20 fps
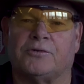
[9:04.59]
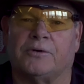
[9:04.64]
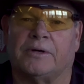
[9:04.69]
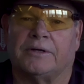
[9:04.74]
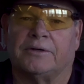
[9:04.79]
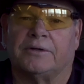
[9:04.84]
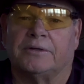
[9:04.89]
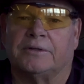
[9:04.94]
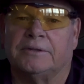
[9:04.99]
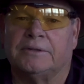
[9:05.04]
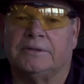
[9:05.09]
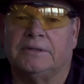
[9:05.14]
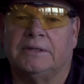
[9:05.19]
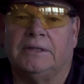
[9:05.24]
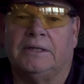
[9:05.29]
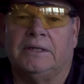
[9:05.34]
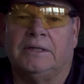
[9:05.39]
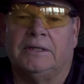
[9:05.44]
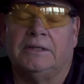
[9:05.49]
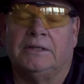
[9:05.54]
trigger.
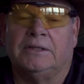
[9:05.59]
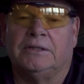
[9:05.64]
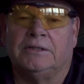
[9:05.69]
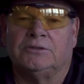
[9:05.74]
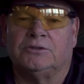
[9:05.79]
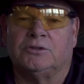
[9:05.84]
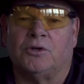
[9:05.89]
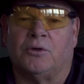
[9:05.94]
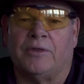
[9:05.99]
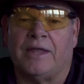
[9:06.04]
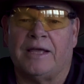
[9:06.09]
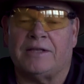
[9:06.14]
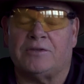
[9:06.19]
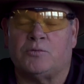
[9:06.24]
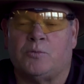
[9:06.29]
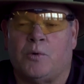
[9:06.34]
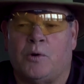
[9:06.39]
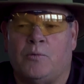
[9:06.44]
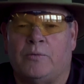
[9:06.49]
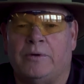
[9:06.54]
So
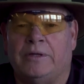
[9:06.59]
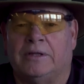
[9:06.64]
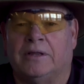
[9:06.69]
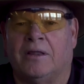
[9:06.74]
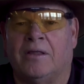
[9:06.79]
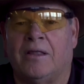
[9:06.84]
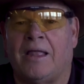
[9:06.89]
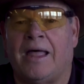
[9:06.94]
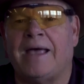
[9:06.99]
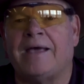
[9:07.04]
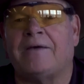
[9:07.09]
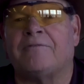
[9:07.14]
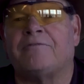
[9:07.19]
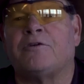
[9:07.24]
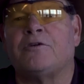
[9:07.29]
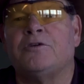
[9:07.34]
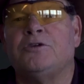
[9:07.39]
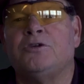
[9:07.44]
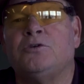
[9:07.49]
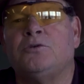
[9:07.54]
that's what we'd like
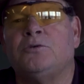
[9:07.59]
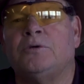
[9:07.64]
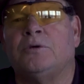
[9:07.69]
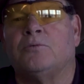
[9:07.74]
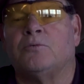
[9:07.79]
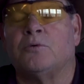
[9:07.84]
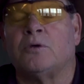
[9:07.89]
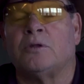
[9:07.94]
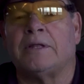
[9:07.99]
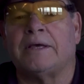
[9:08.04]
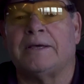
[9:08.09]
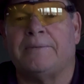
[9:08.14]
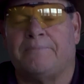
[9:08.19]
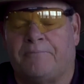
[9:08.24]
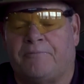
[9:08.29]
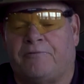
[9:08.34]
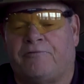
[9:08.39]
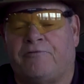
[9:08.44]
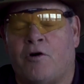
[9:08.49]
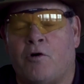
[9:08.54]
for you to really
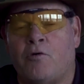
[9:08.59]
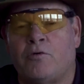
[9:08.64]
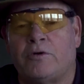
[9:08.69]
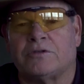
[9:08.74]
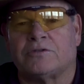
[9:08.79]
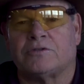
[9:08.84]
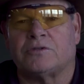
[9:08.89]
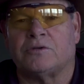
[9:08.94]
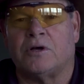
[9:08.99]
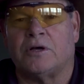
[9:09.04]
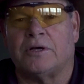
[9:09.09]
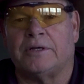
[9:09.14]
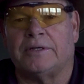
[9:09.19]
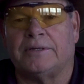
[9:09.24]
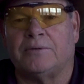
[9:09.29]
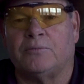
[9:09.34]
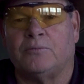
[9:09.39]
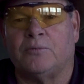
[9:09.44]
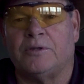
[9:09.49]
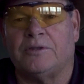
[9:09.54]
focus
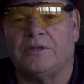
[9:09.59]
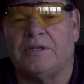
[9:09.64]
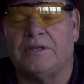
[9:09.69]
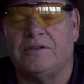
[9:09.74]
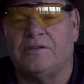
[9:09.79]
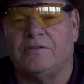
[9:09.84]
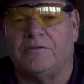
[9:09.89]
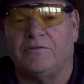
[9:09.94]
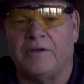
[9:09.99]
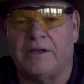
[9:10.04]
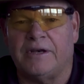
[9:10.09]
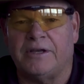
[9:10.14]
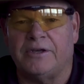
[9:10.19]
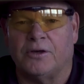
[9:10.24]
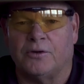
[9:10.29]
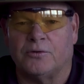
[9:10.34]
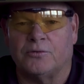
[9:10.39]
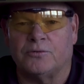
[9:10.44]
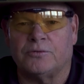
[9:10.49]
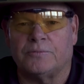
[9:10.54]
on with these
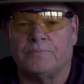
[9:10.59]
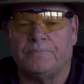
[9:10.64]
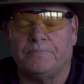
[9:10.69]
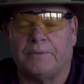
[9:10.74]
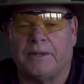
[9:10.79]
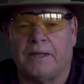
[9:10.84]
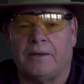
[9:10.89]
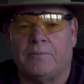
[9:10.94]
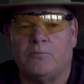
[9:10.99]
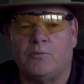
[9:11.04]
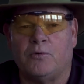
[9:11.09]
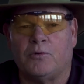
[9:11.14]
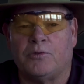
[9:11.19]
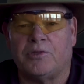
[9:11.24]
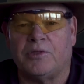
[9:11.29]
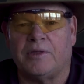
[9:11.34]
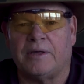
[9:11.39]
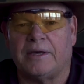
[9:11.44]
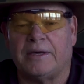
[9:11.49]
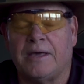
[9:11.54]
videos, and
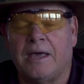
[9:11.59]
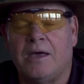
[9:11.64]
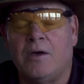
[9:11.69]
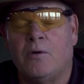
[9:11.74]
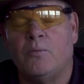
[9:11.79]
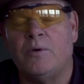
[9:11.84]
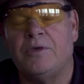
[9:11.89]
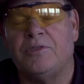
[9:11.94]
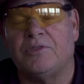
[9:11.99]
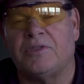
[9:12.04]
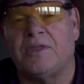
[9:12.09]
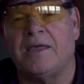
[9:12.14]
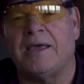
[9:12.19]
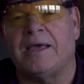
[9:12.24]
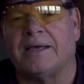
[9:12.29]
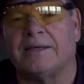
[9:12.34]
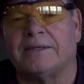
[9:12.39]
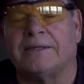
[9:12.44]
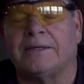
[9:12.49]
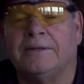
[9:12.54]
we
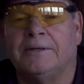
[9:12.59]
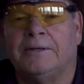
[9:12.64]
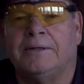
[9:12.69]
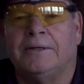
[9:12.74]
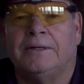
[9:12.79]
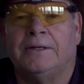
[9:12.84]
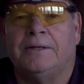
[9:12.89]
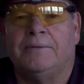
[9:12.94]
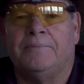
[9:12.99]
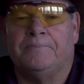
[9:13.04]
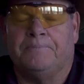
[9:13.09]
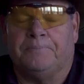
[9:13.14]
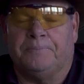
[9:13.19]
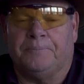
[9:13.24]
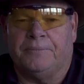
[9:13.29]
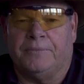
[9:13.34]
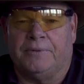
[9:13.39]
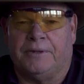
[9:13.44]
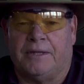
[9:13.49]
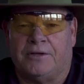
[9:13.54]
think
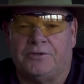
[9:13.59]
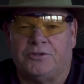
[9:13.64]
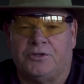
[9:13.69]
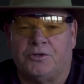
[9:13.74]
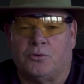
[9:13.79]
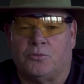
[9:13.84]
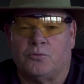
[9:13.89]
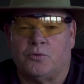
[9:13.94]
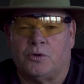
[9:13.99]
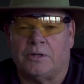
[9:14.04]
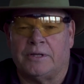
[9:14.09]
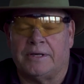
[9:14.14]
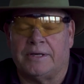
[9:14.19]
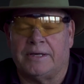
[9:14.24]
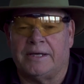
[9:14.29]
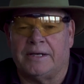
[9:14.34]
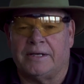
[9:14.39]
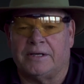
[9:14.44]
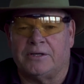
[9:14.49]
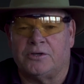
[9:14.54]
that you'll really
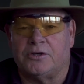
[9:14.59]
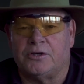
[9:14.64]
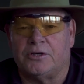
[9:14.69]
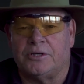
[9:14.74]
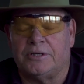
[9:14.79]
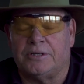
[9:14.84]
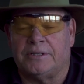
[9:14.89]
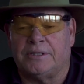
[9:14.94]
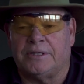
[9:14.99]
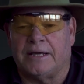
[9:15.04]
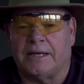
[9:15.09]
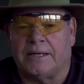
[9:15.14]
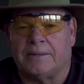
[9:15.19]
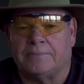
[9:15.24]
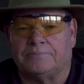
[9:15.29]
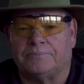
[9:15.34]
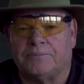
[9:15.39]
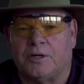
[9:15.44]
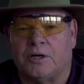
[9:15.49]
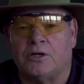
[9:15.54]
get a
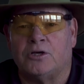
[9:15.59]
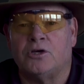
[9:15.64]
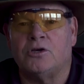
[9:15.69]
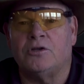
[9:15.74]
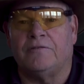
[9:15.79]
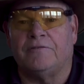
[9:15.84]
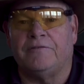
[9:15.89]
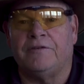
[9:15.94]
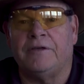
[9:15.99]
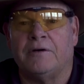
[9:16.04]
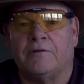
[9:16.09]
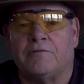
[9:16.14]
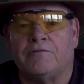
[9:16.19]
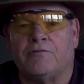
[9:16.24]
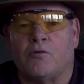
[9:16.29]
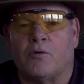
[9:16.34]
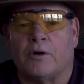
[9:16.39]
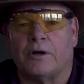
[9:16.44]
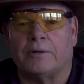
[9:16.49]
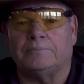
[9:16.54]
good feel
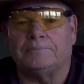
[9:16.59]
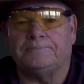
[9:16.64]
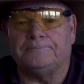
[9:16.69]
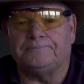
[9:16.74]
for it.